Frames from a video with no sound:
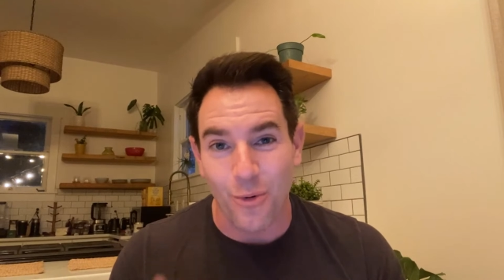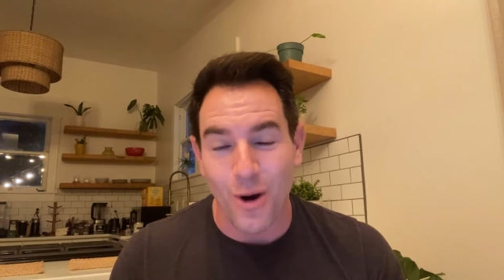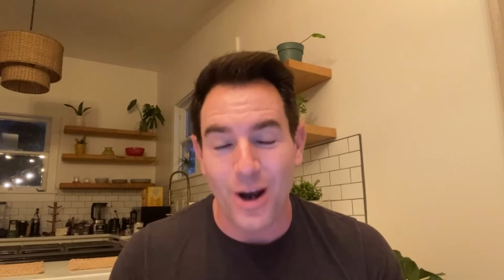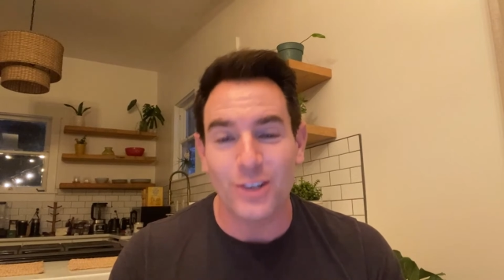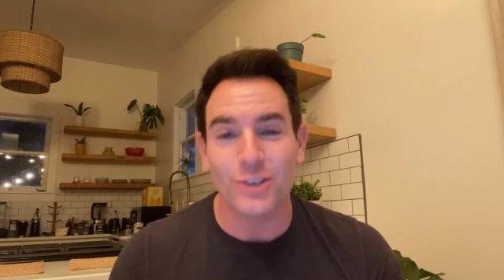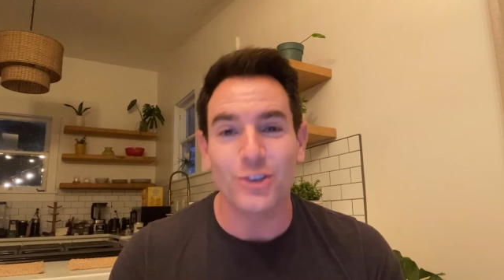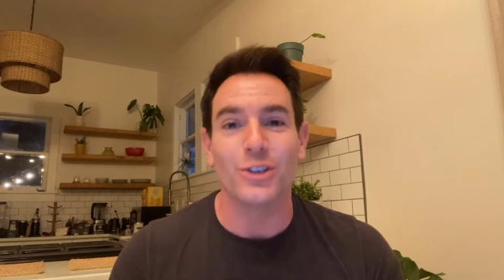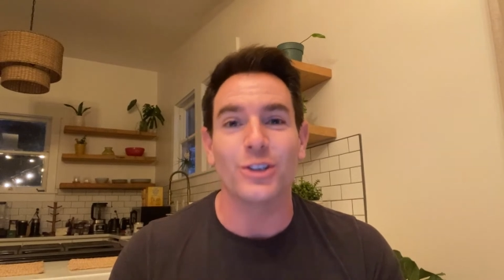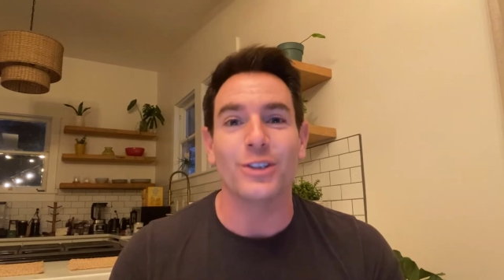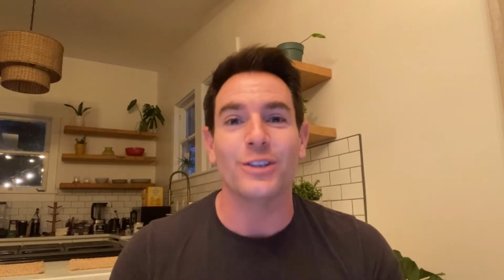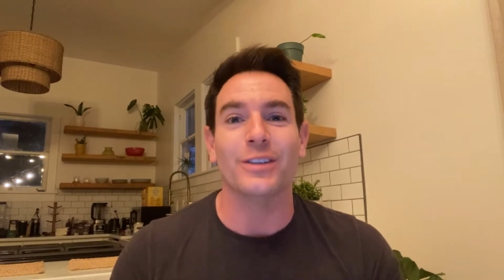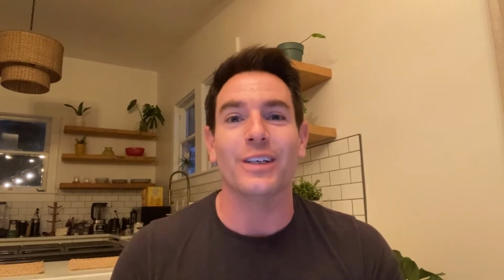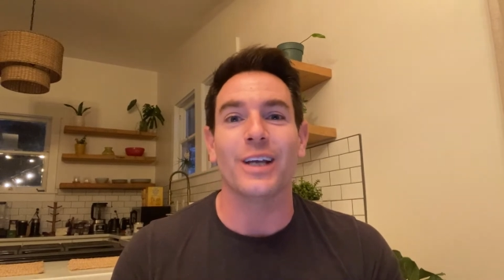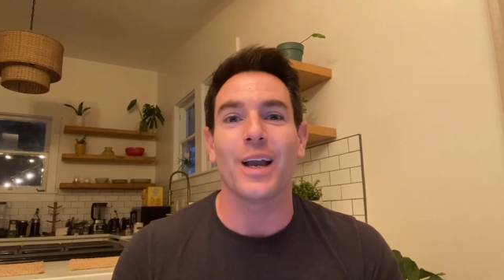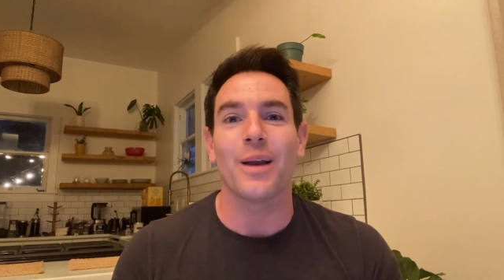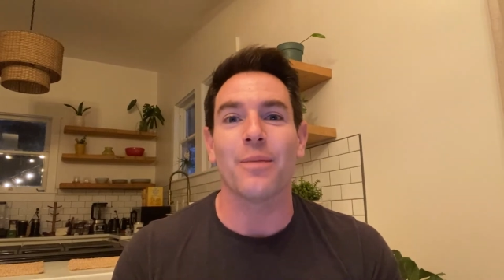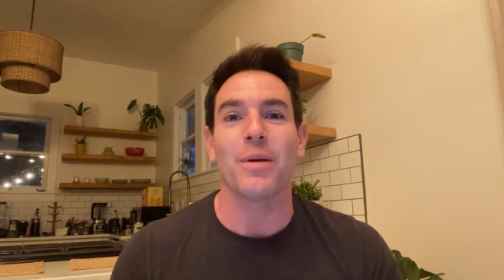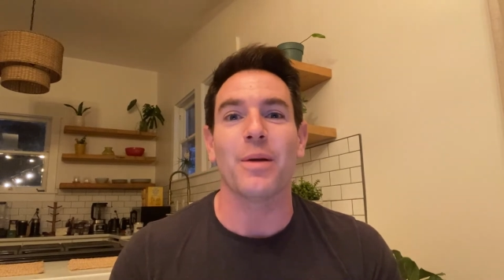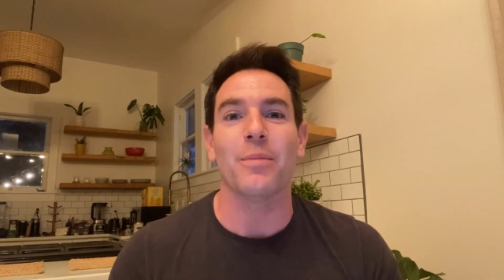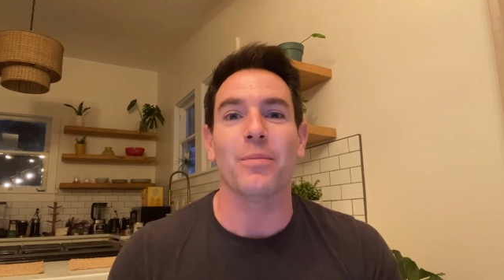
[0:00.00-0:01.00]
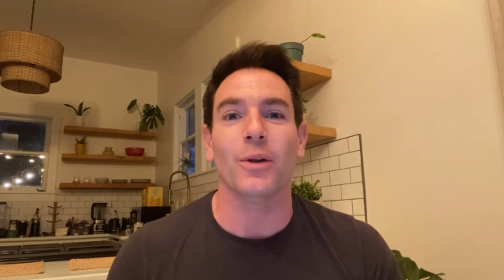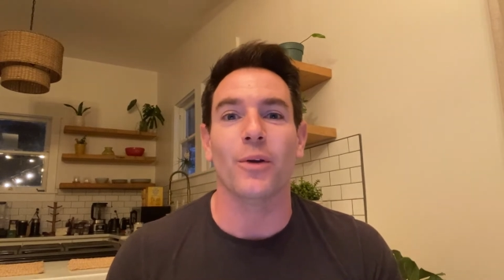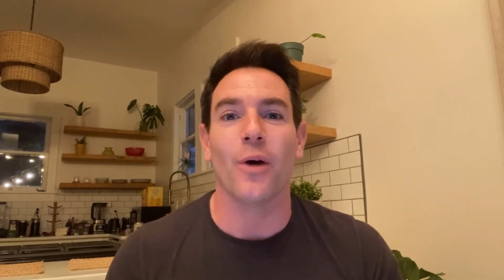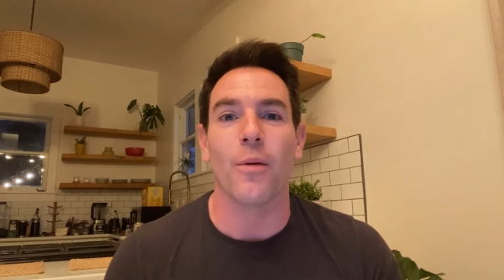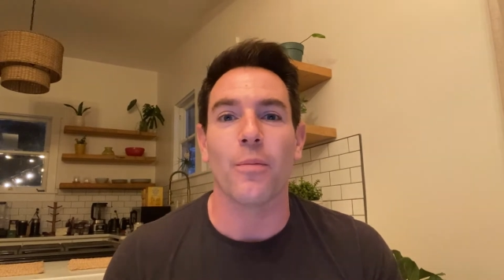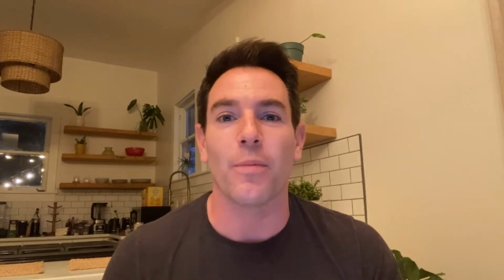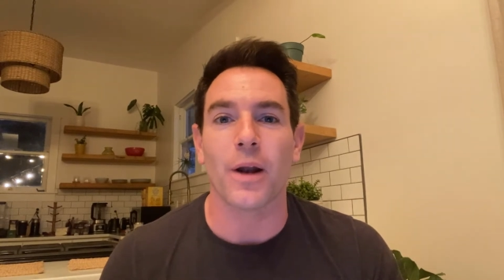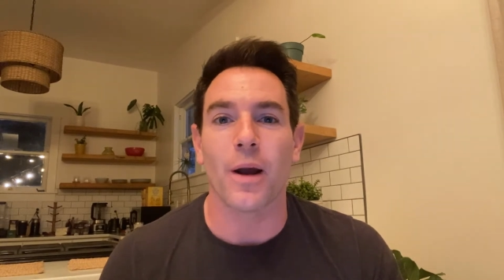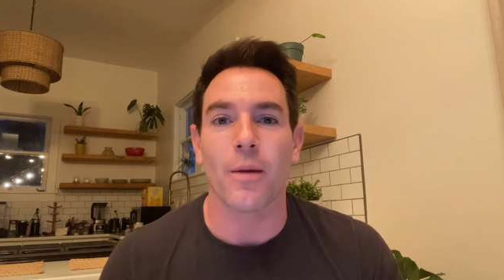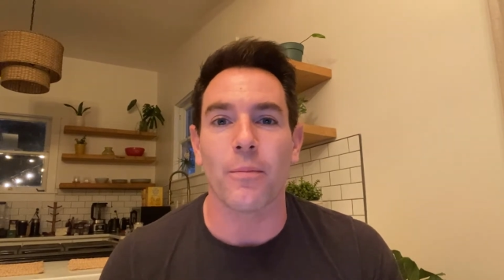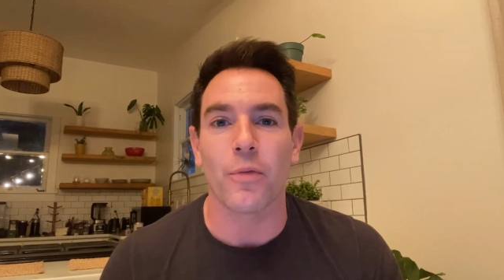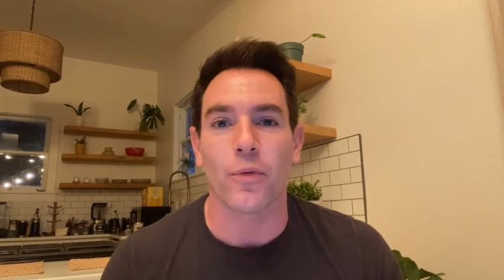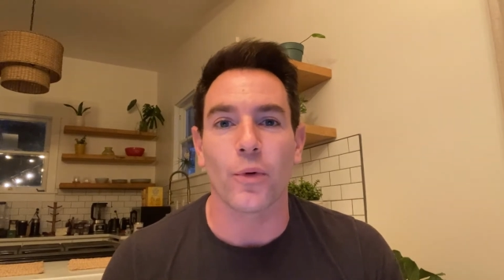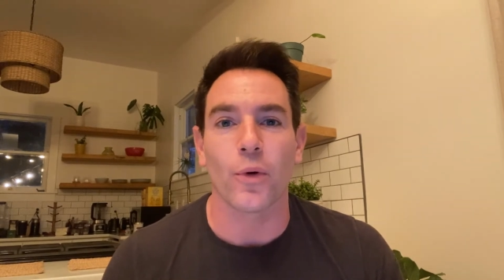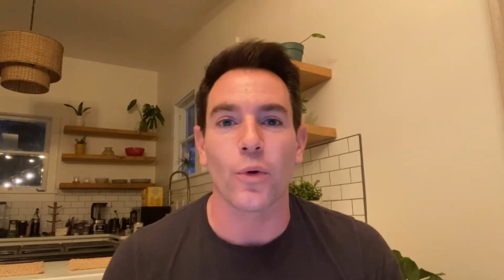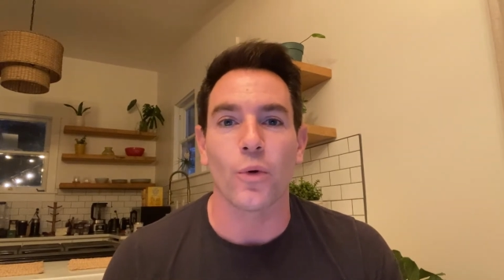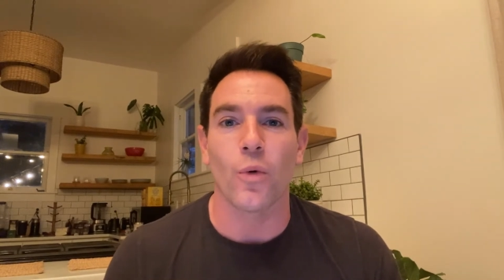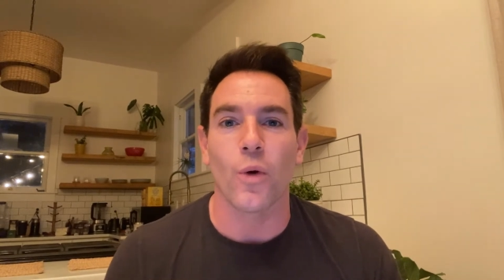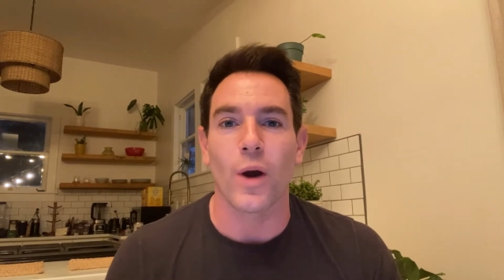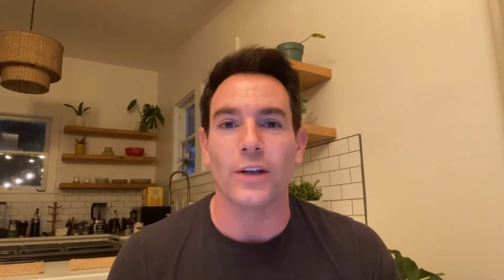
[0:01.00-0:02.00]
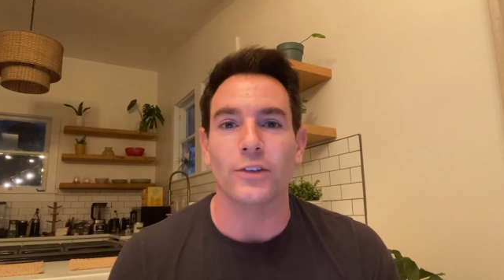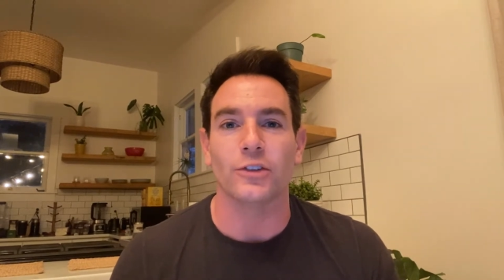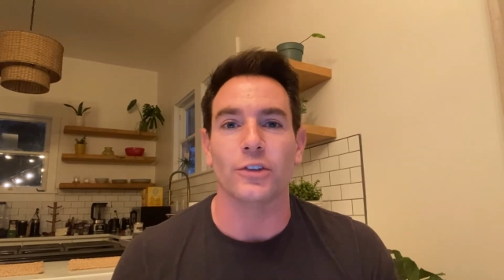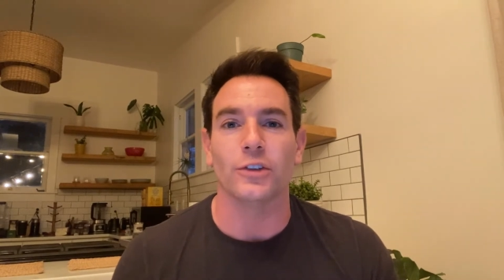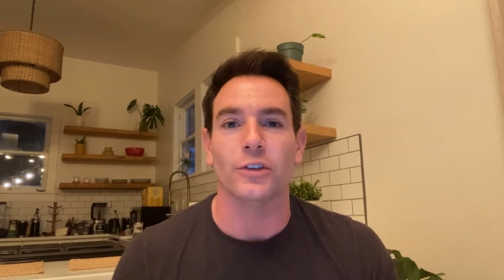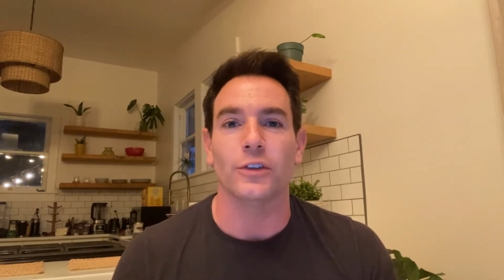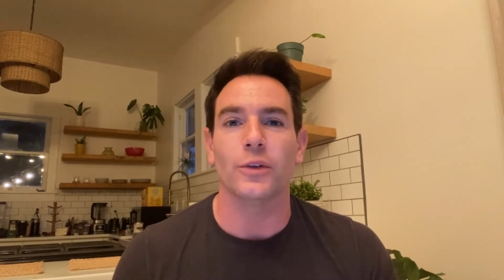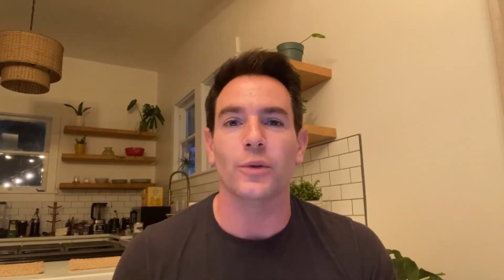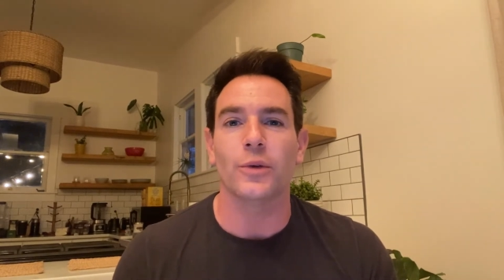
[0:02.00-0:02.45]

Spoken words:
questions and getting people to open up through questions.